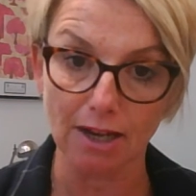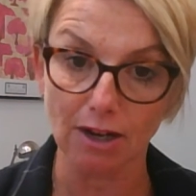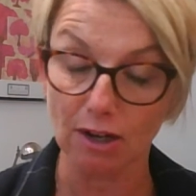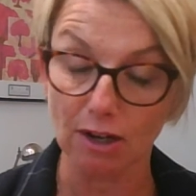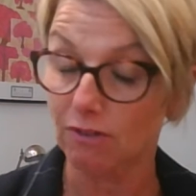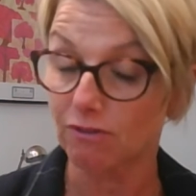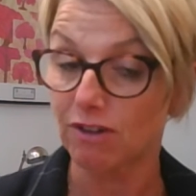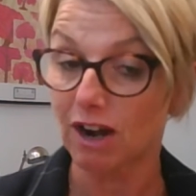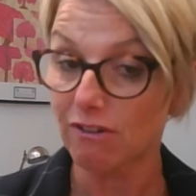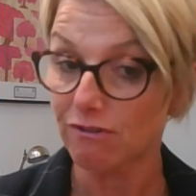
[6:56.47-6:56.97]

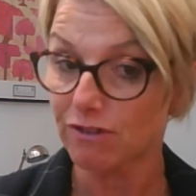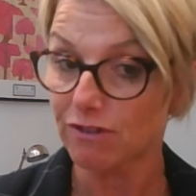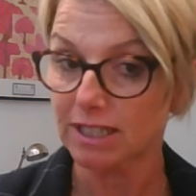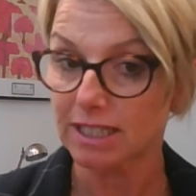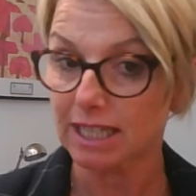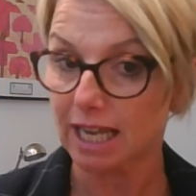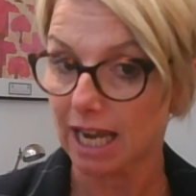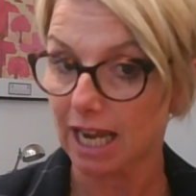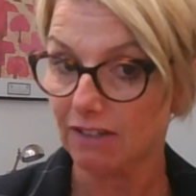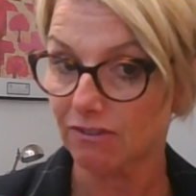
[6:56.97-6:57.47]
reference
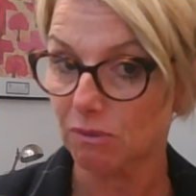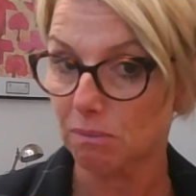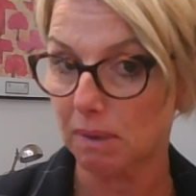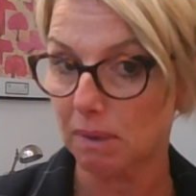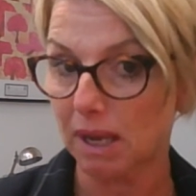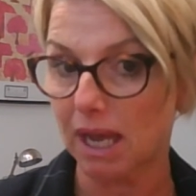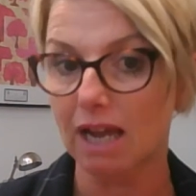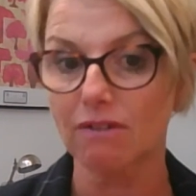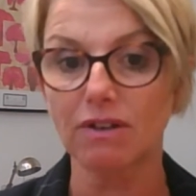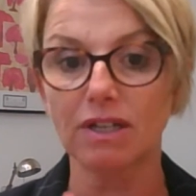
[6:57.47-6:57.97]
guide for
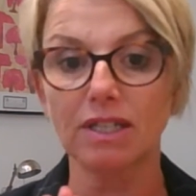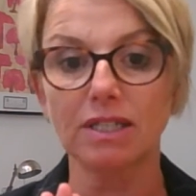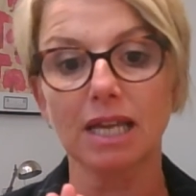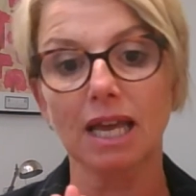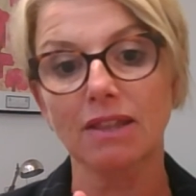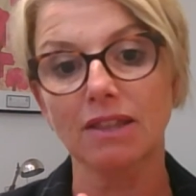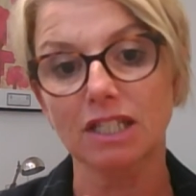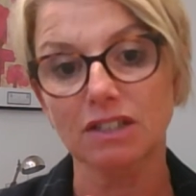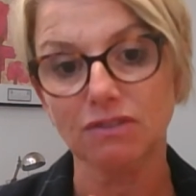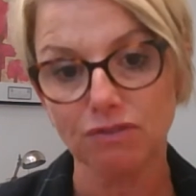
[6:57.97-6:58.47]
parents, and
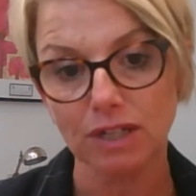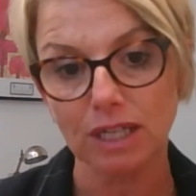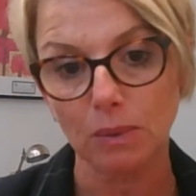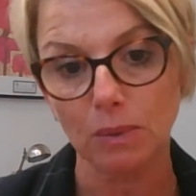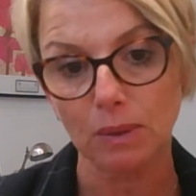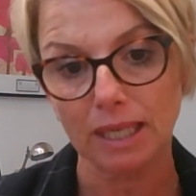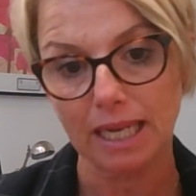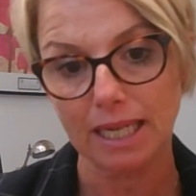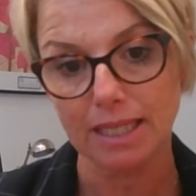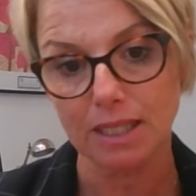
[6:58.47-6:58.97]
there's
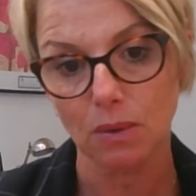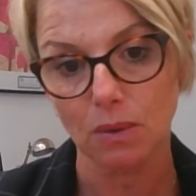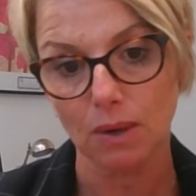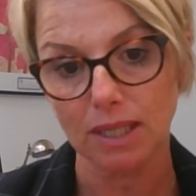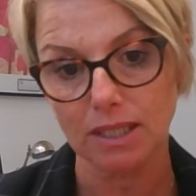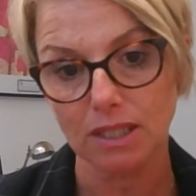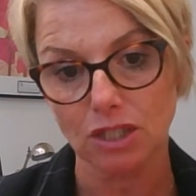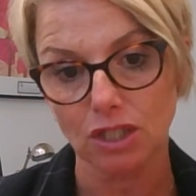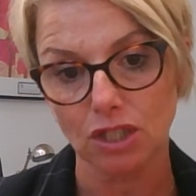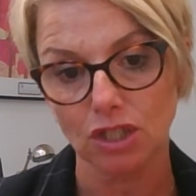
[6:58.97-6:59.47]
frequently asked
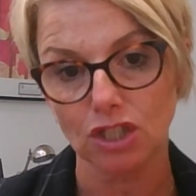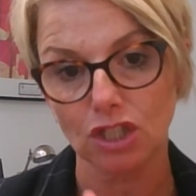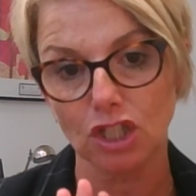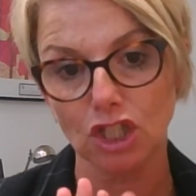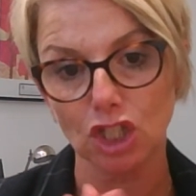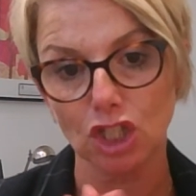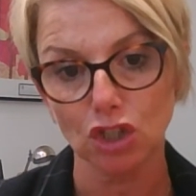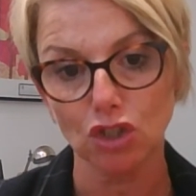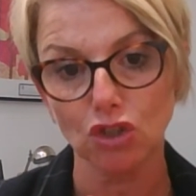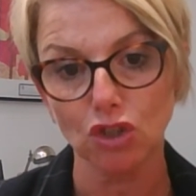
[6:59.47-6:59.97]
questions.
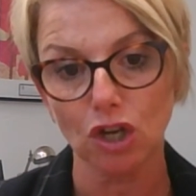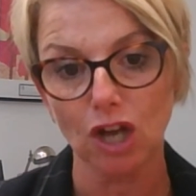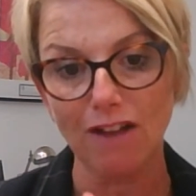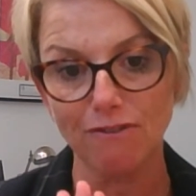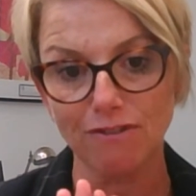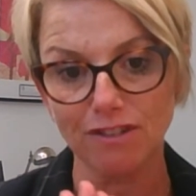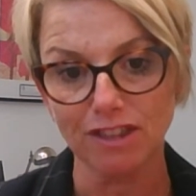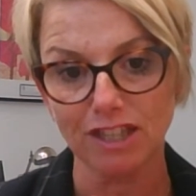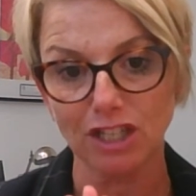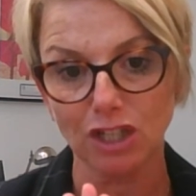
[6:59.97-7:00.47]
So
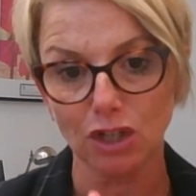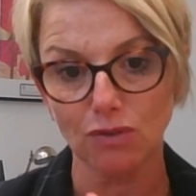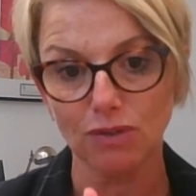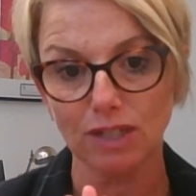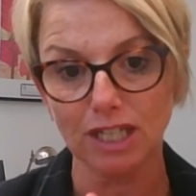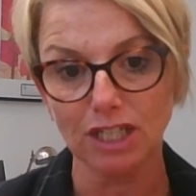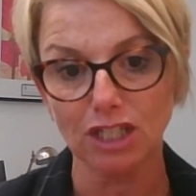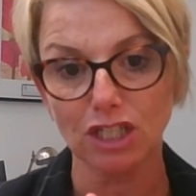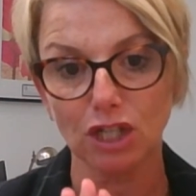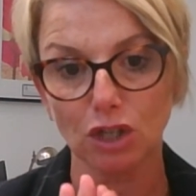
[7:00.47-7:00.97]
everything you
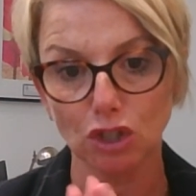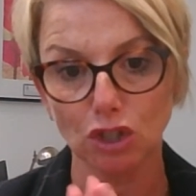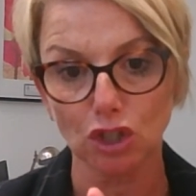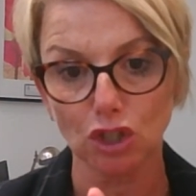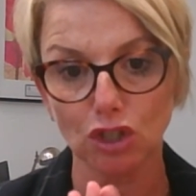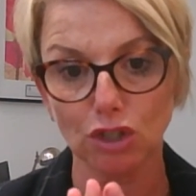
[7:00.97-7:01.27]
need to know should